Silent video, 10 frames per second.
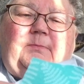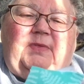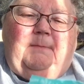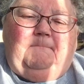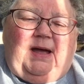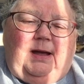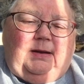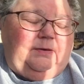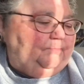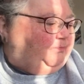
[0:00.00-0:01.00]
them back.
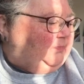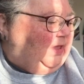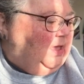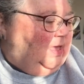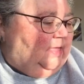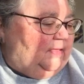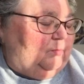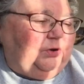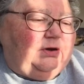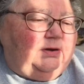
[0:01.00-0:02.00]
Then
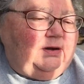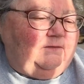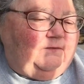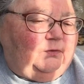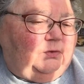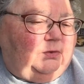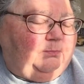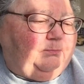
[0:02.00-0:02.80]
what I did for